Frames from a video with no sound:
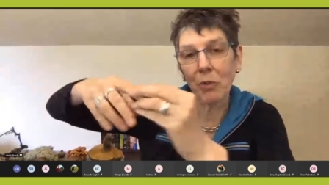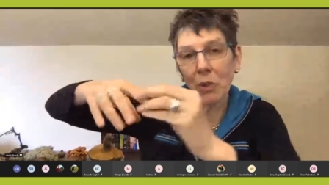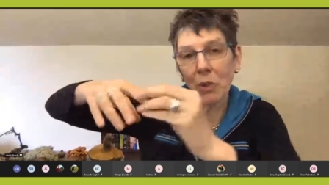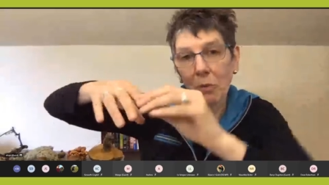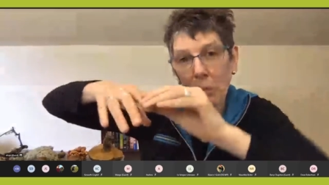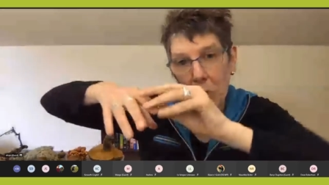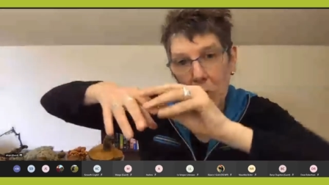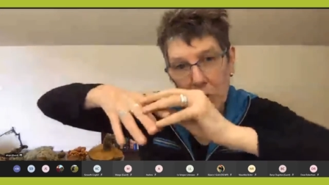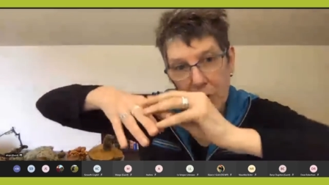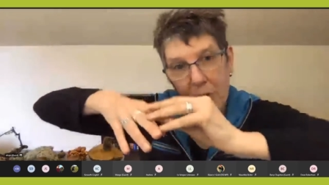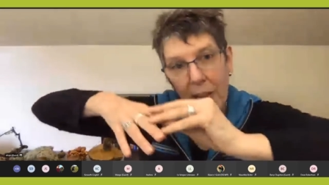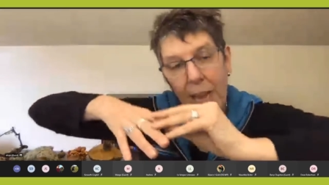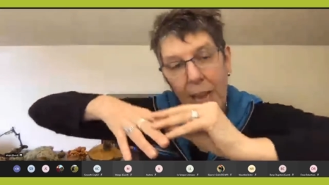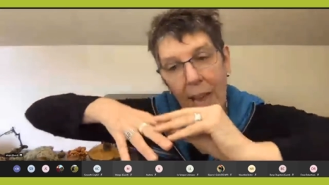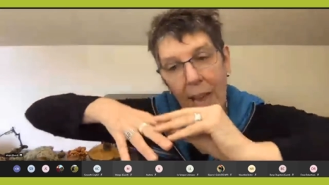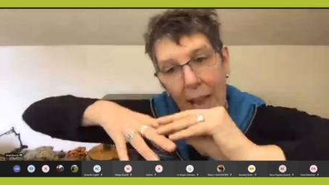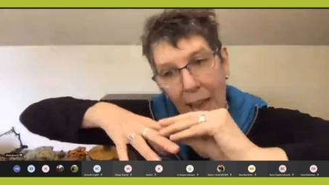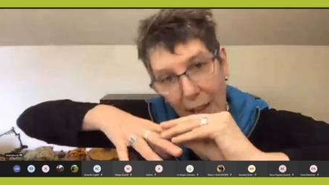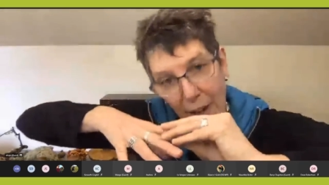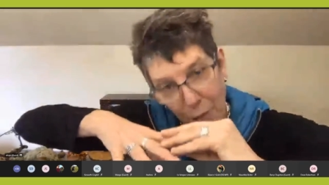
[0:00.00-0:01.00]
of the root
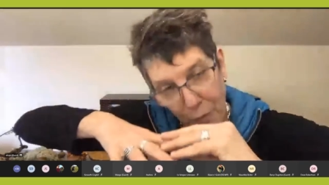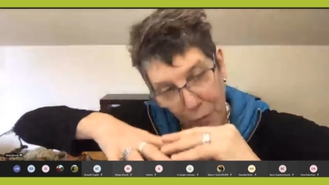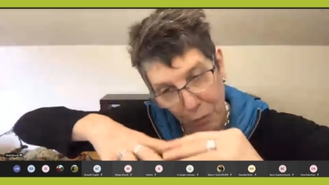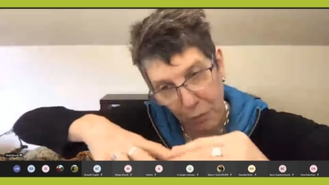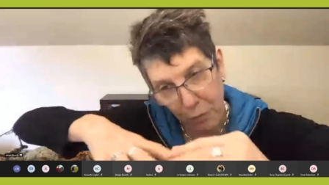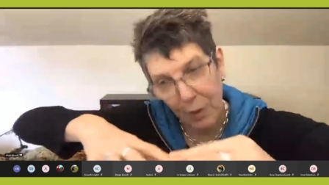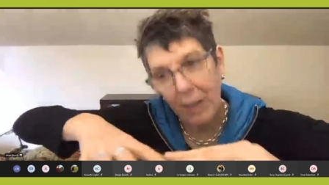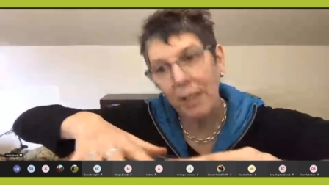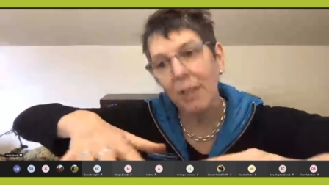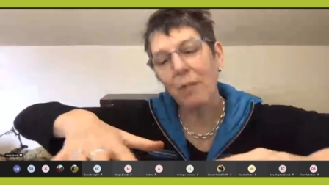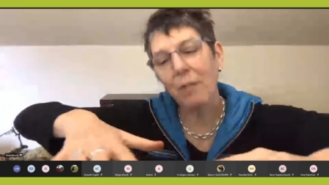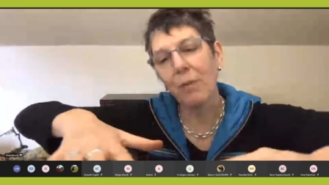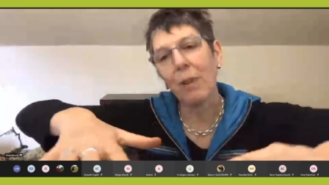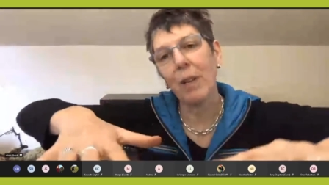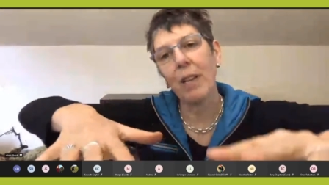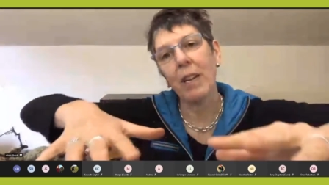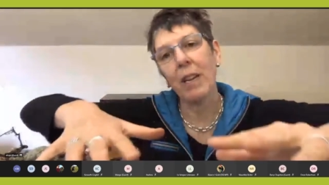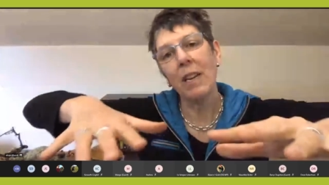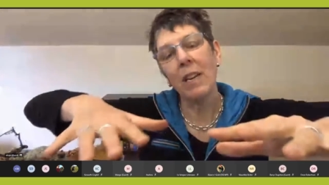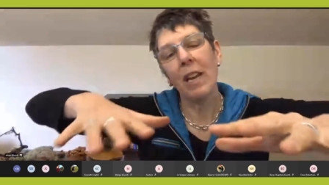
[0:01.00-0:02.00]
and
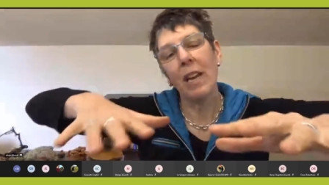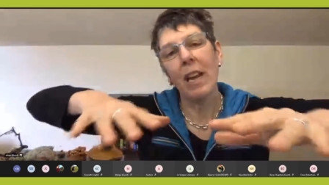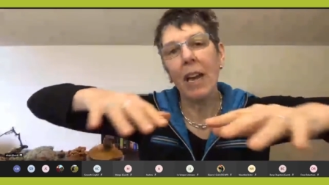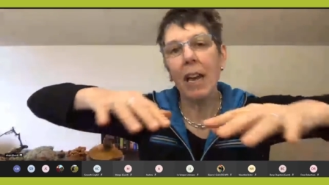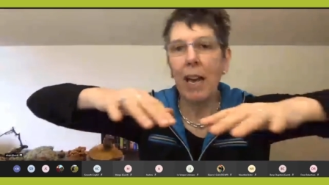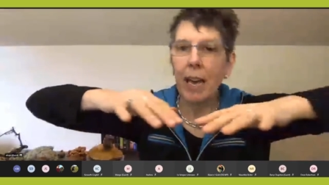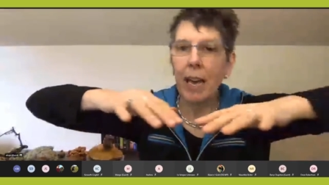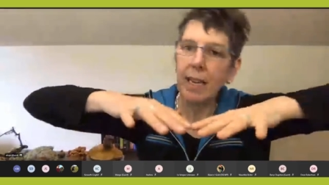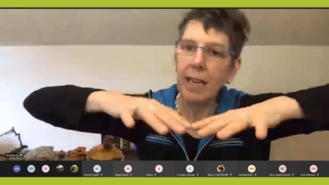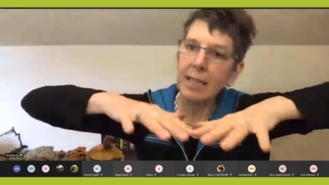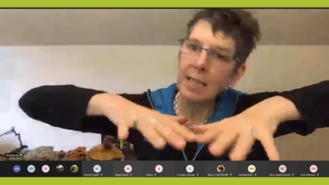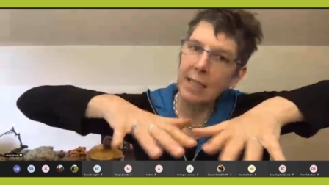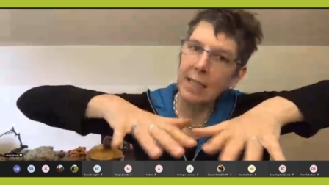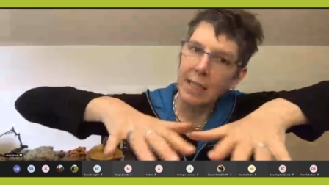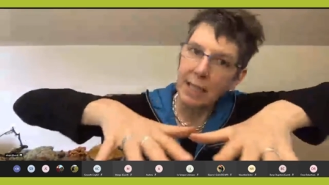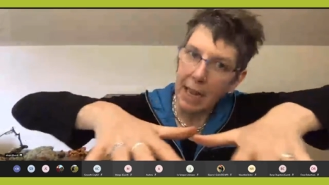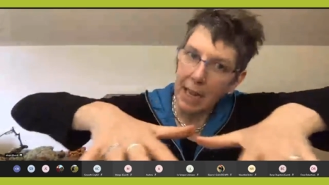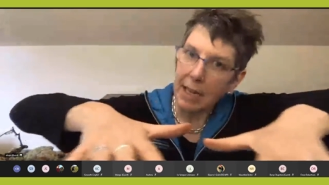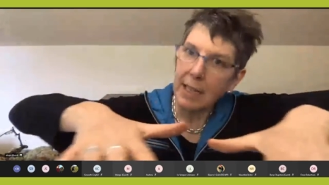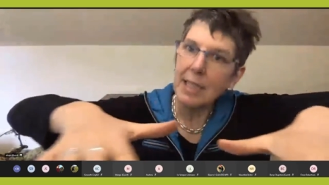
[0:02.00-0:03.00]
effectively
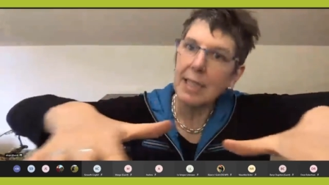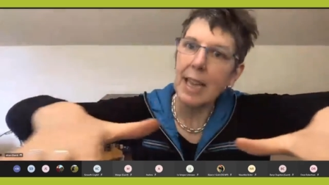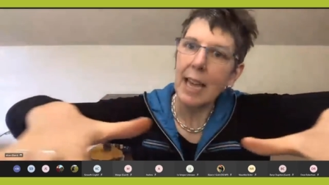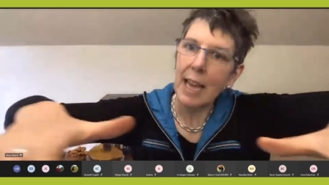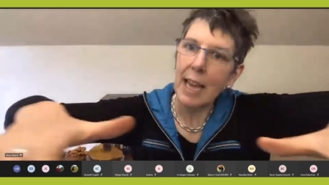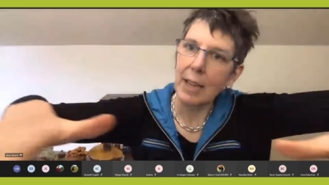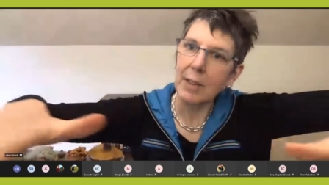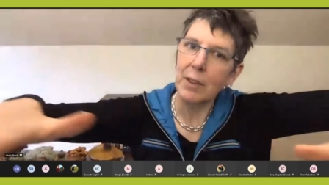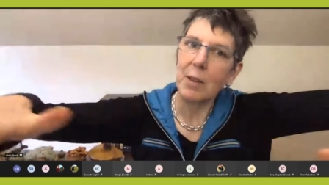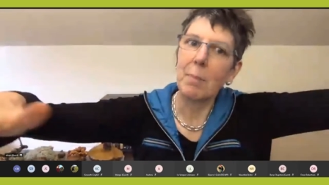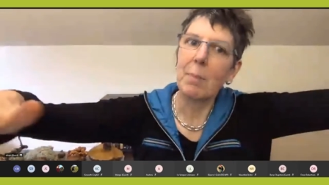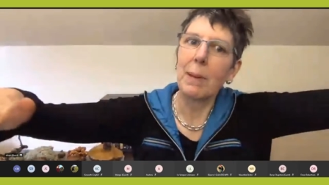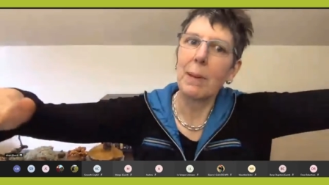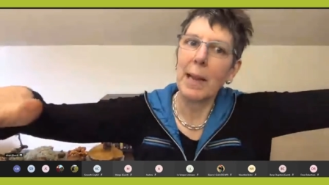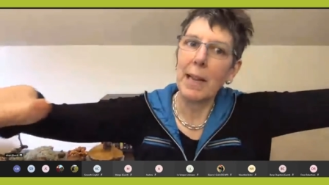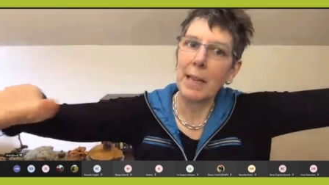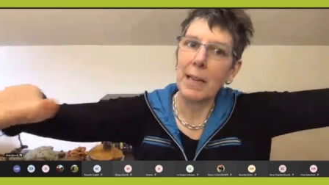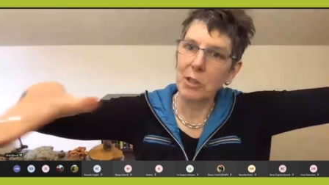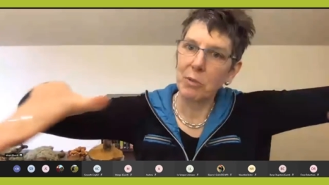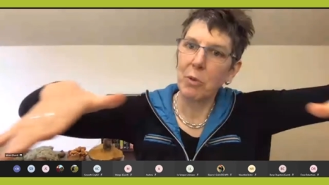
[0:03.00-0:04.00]
extends out the
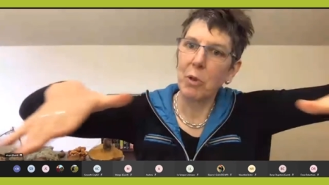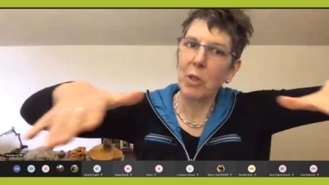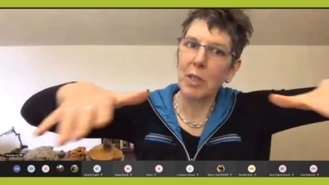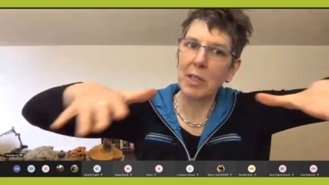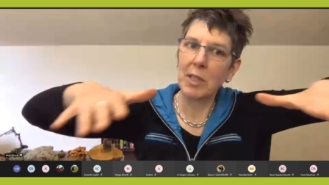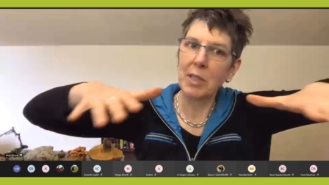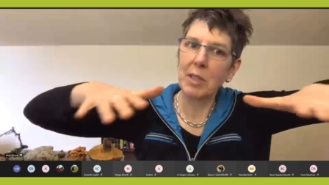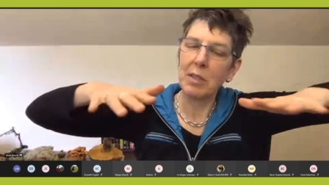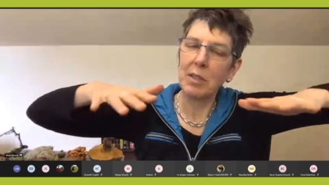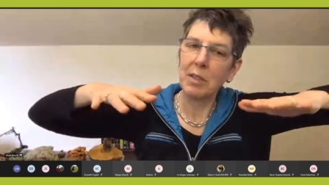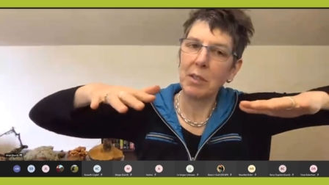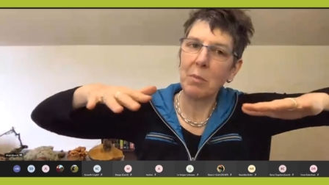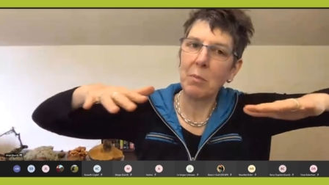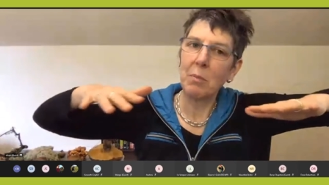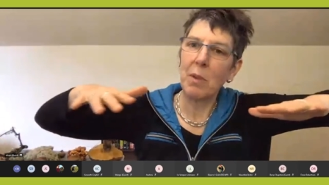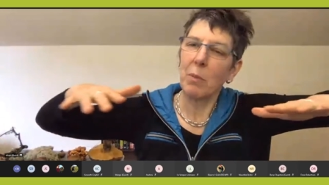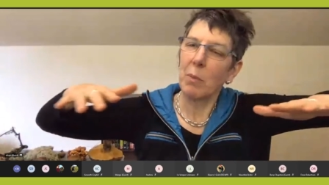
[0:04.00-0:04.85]
plant's root system.